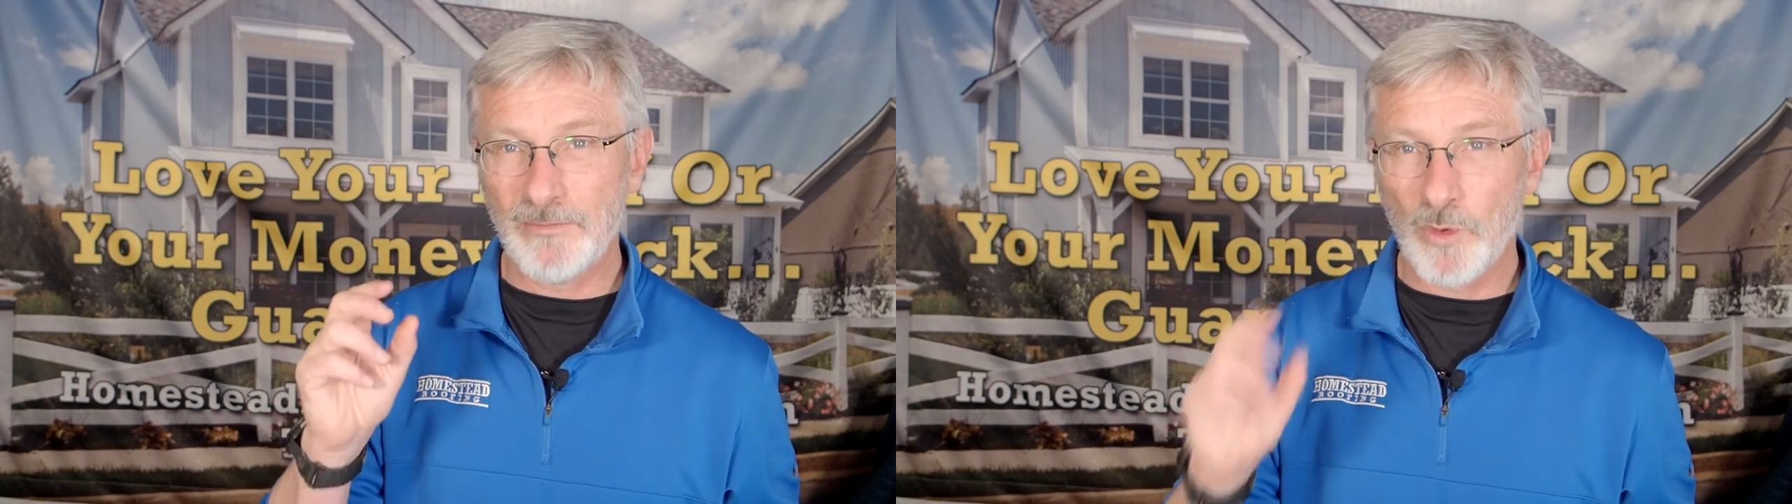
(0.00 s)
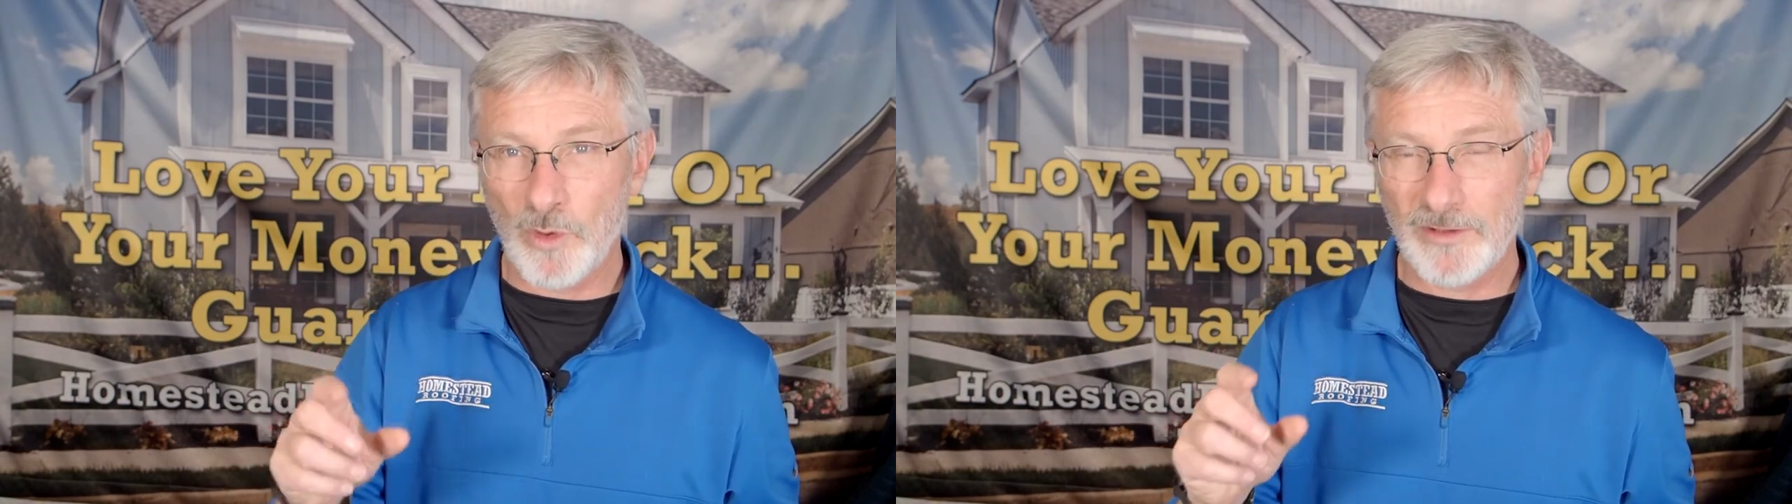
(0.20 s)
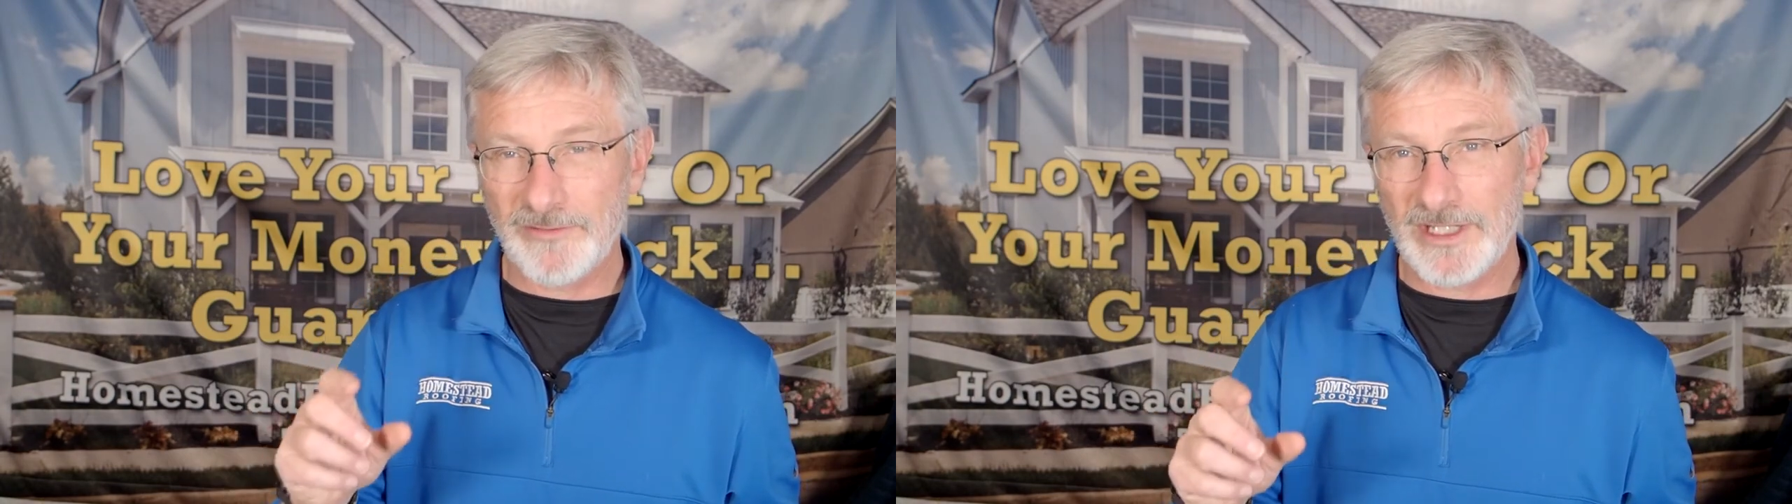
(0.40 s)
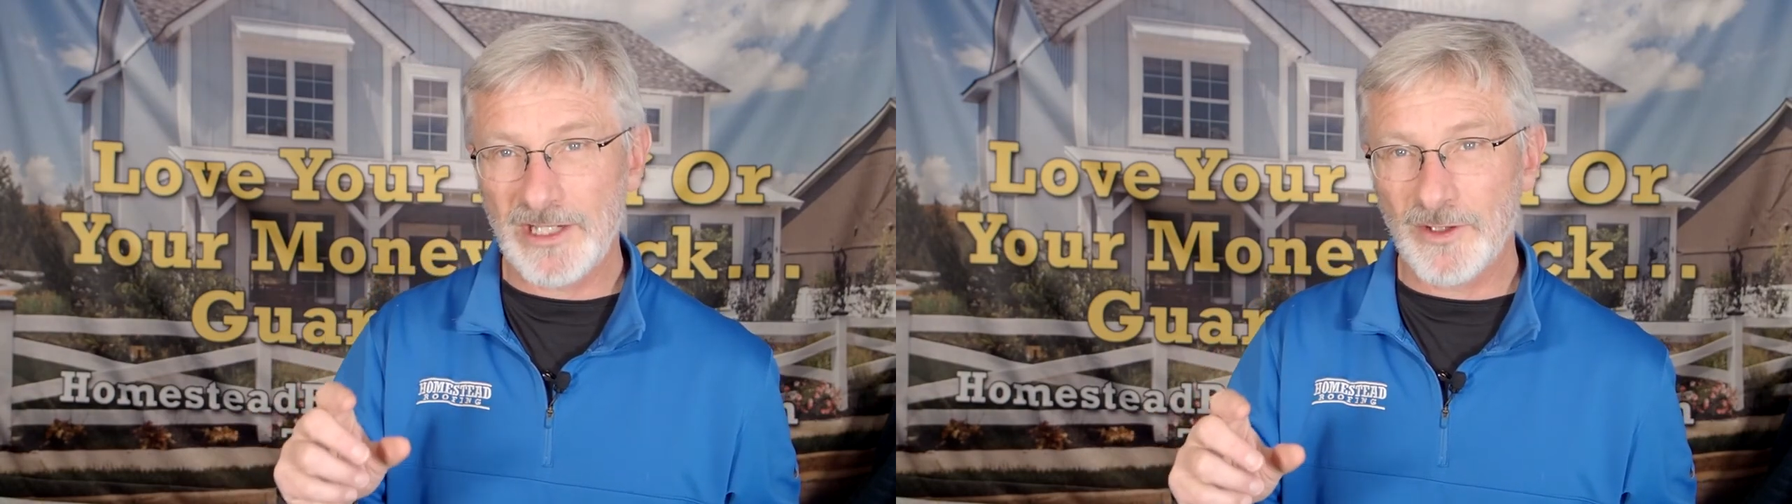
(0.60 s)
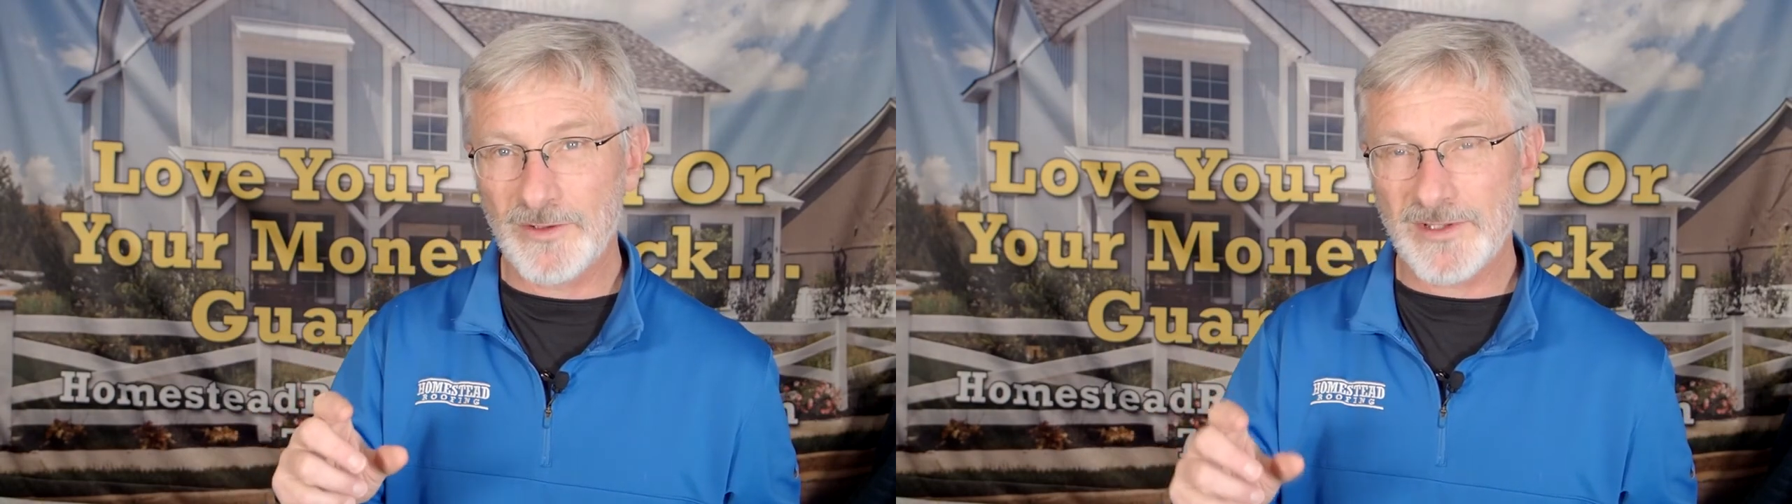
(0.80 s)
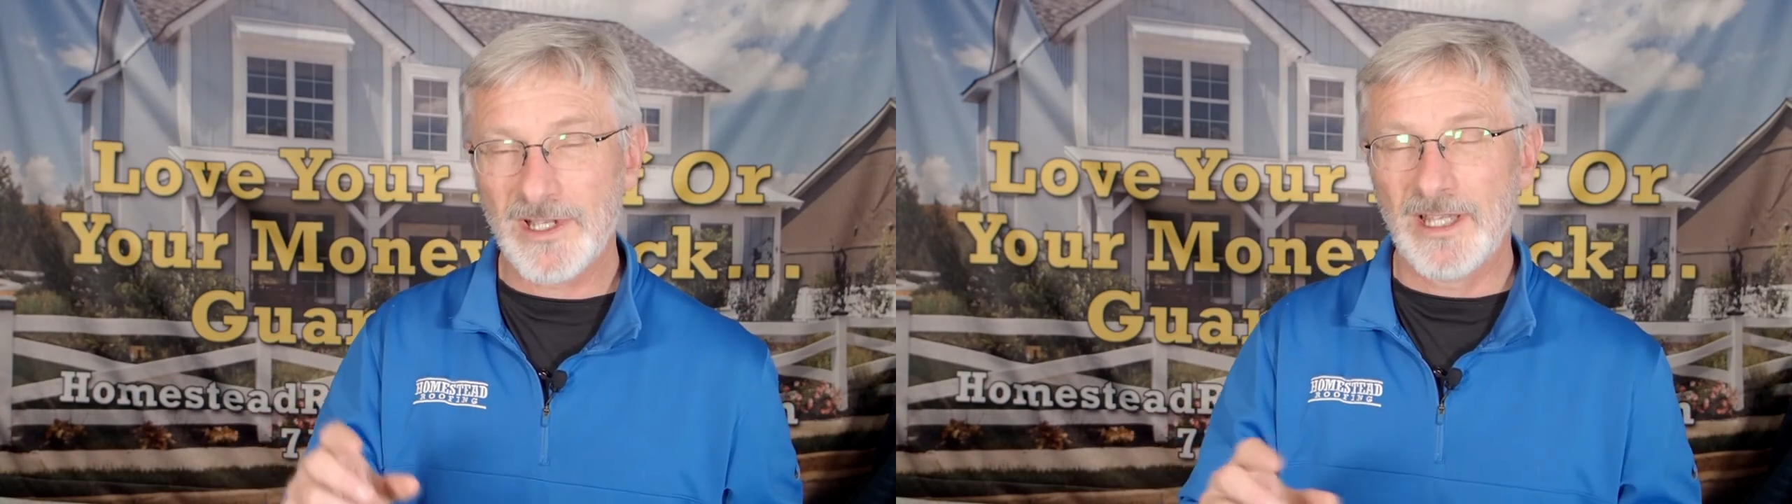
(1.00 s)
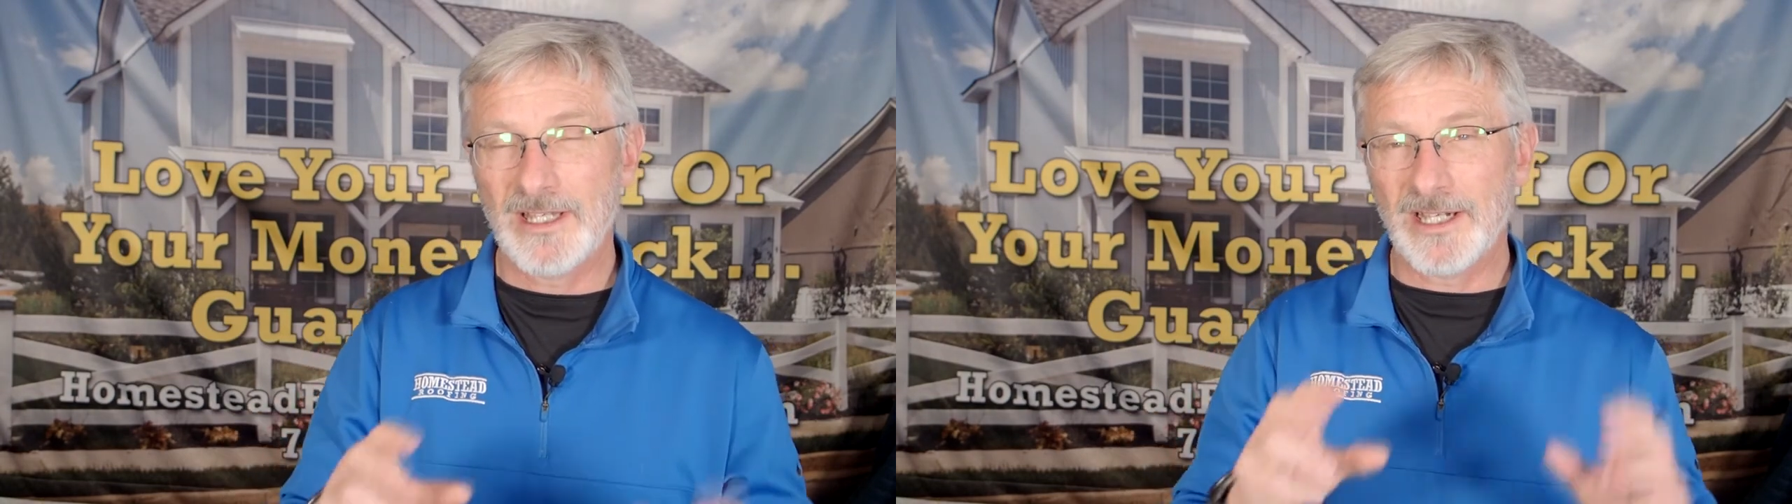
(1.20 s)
more videos